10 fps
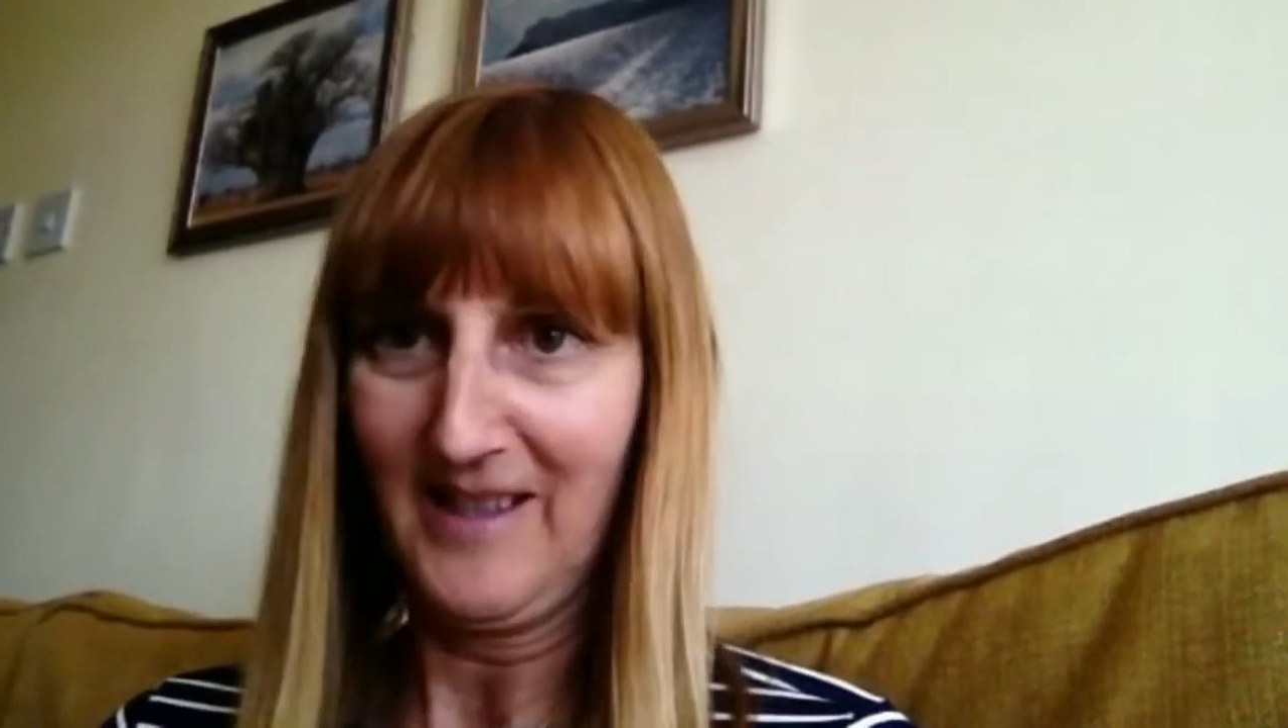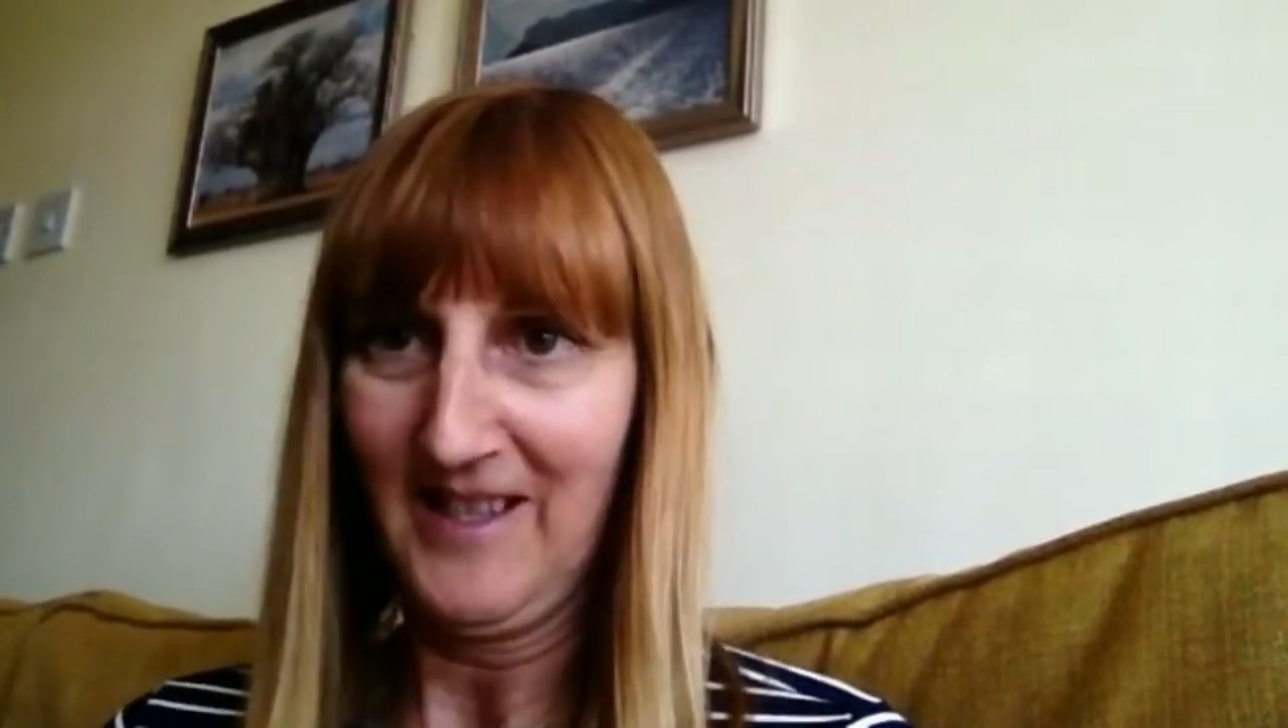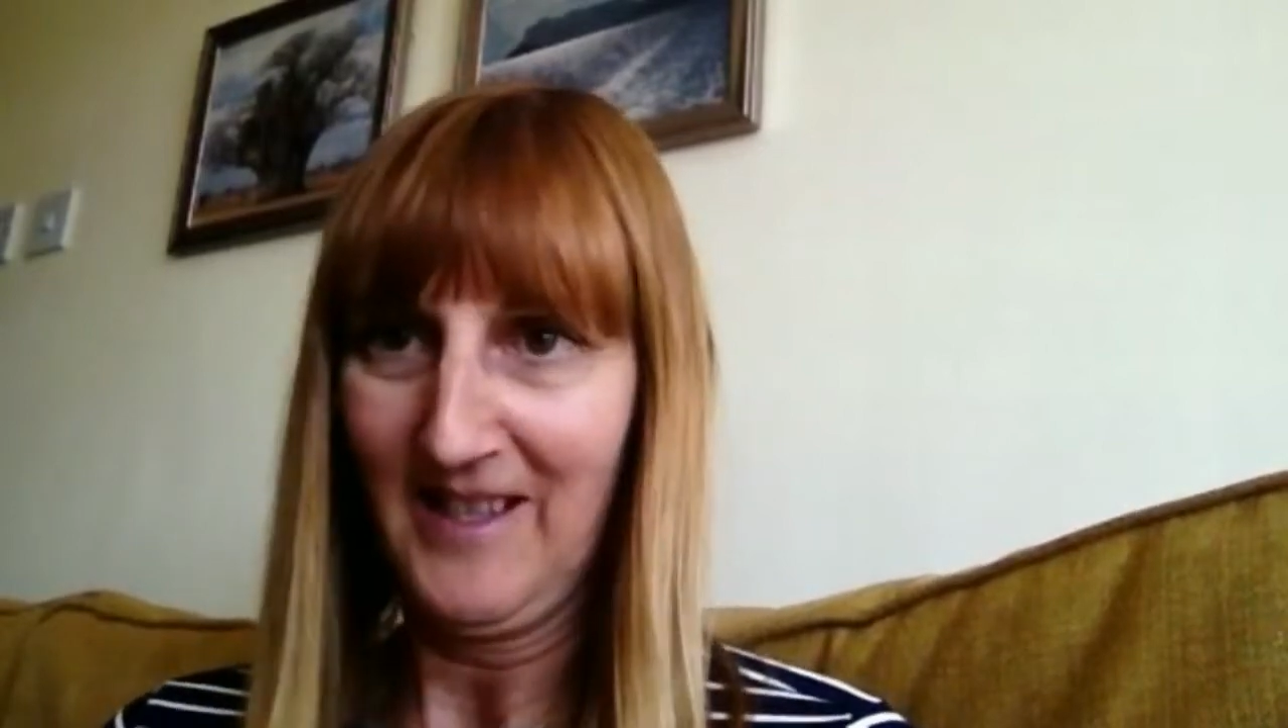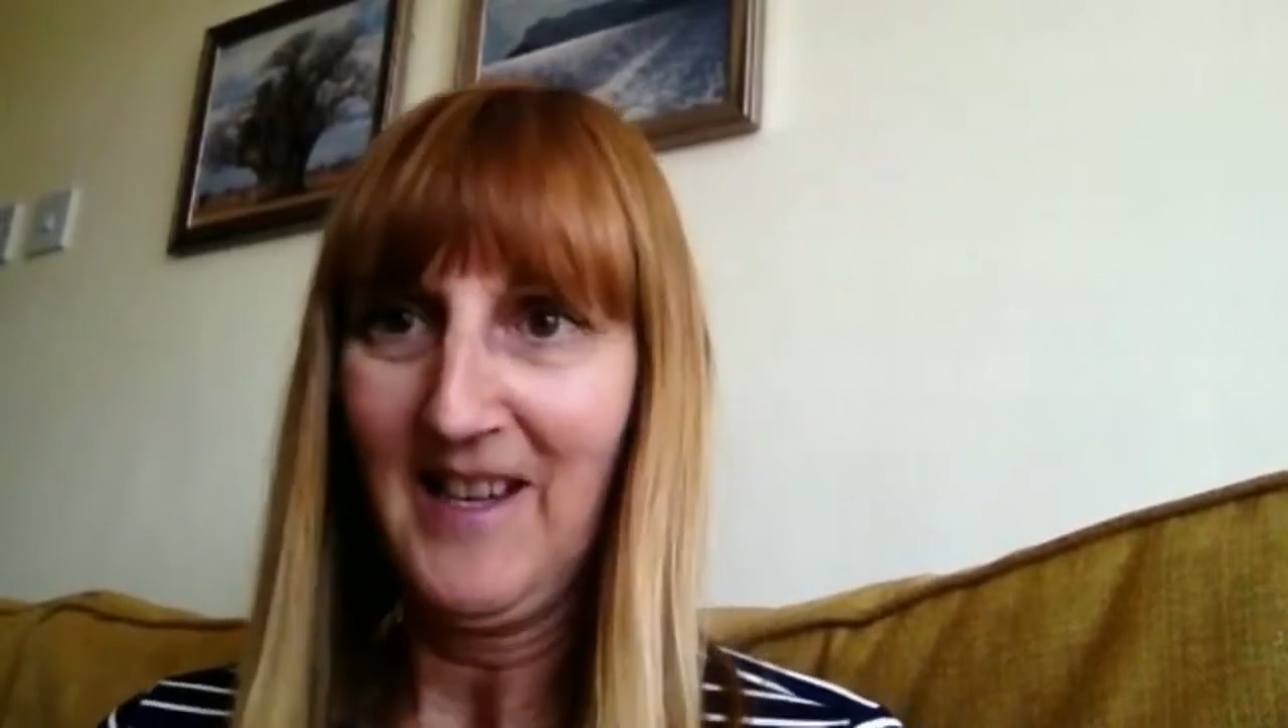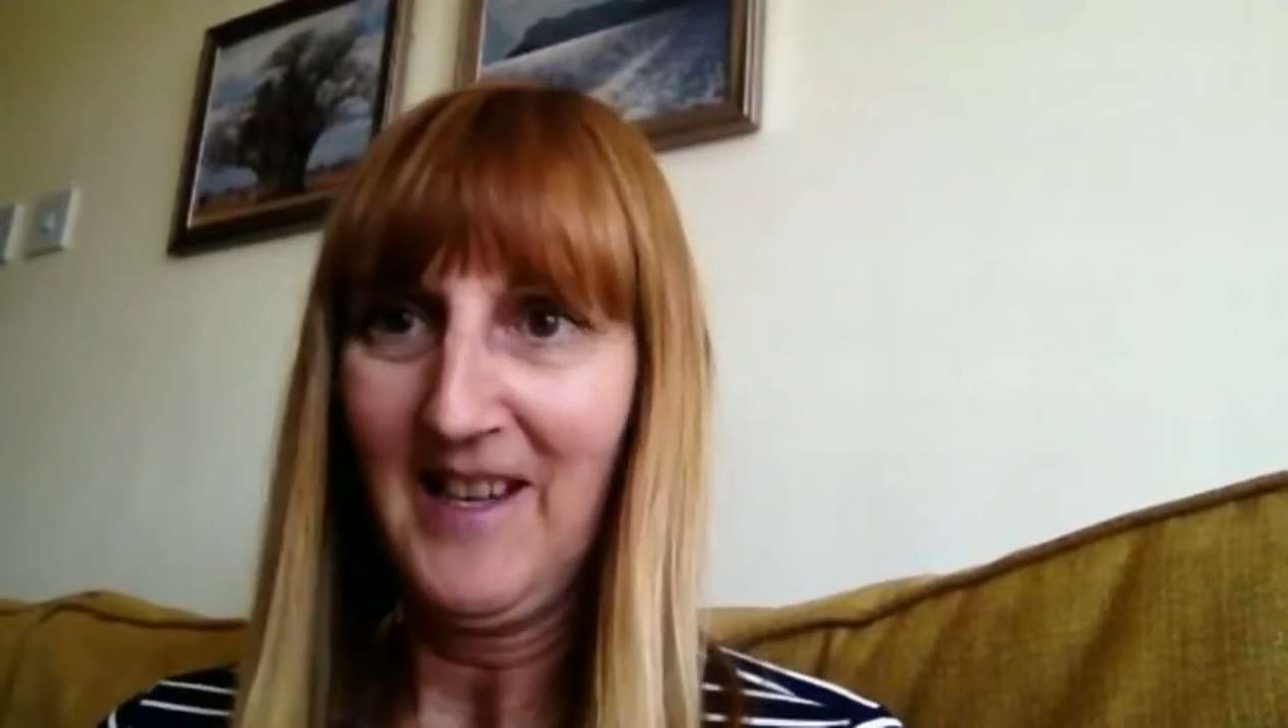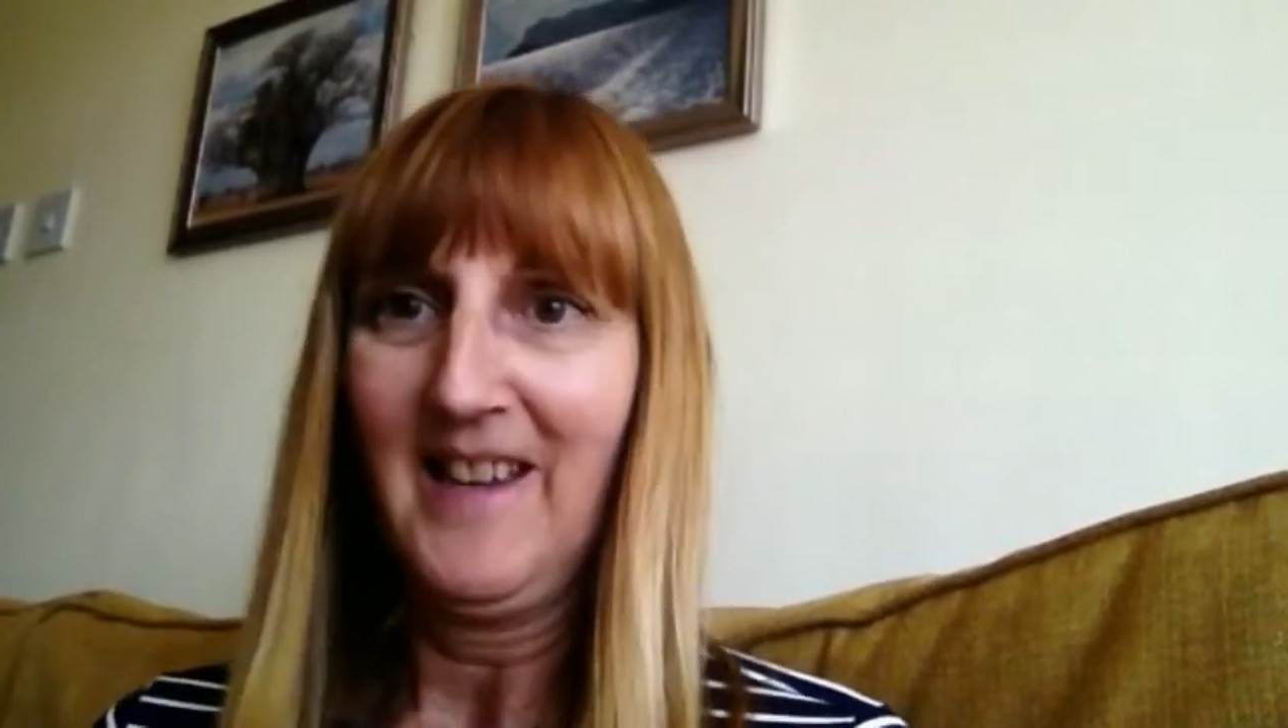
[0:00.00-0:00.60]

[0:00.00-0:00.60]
it's